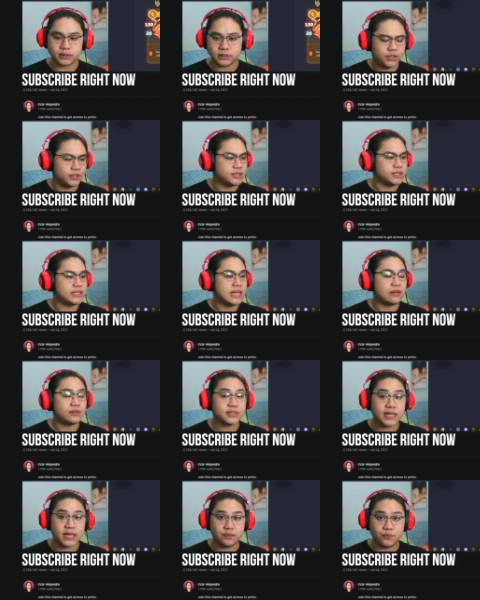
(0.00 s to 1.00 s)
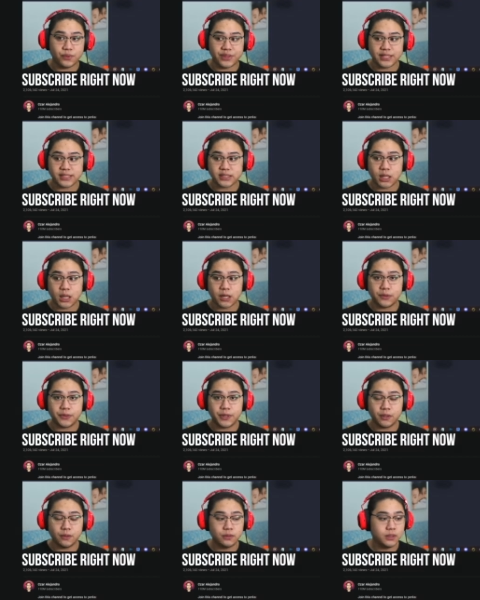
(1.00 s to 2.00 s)
There's a downside with this card
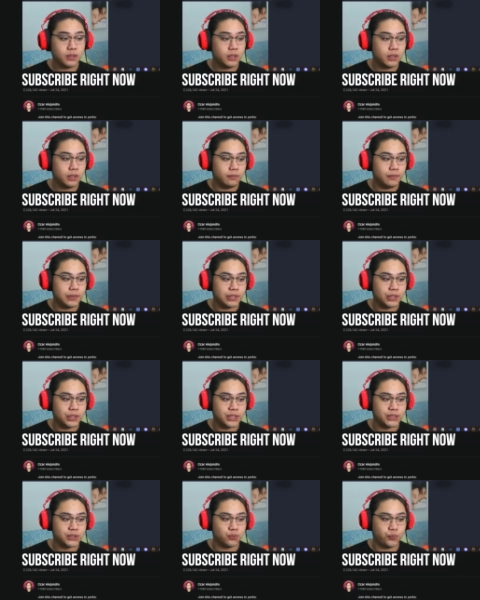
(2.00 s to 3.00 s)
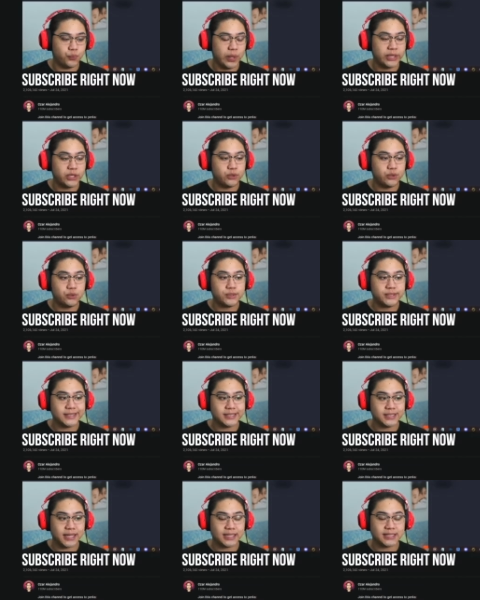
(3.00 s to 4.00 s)
though, because when you use this
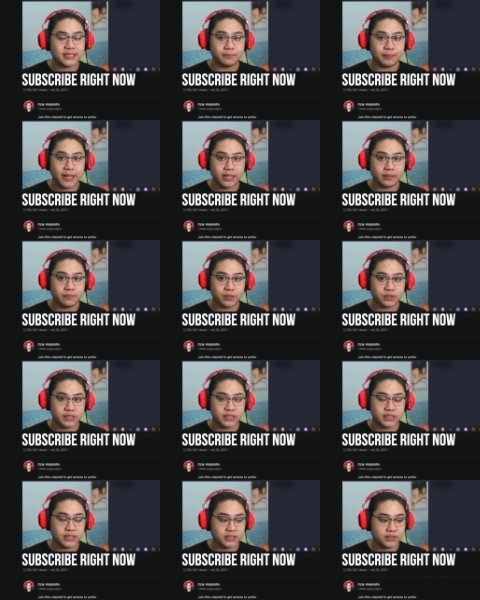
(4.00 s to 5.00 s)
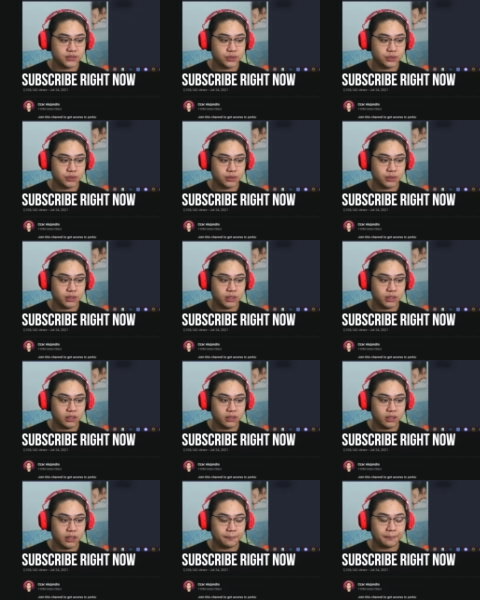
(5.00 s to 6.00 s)
against a plant, because it is
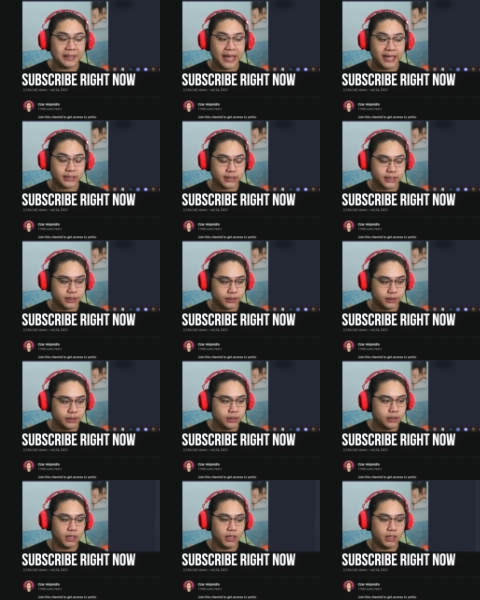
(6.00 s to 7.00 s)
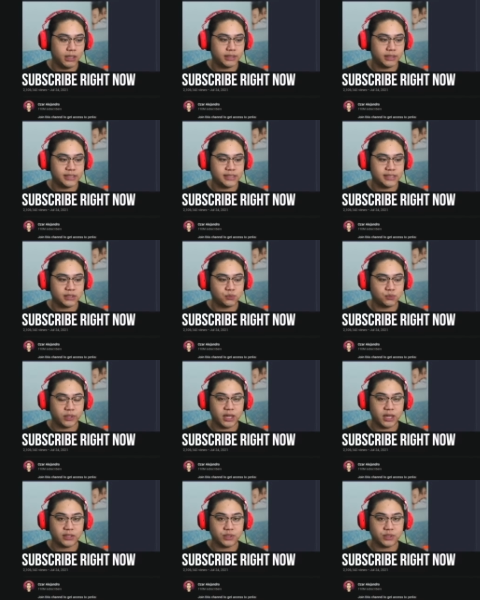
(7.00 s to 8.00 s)
a plant killer, it deals
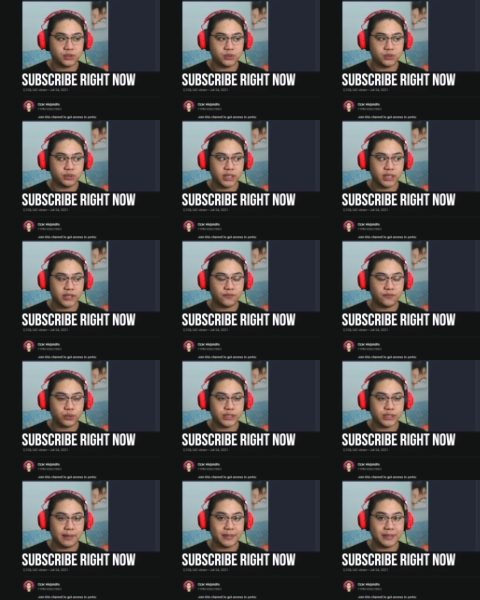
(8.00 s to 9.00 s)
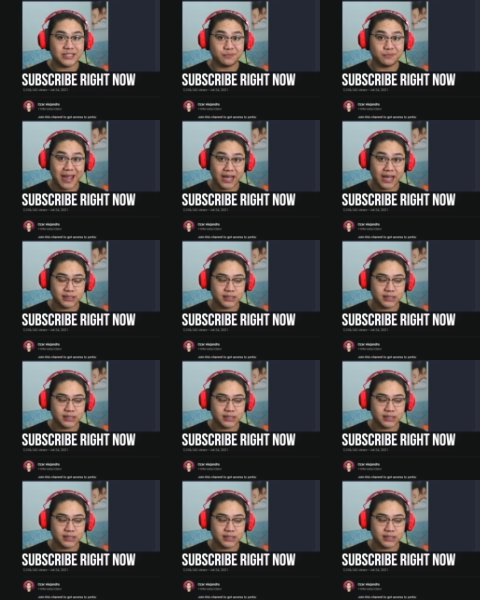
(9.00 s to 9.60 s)
194 damage max.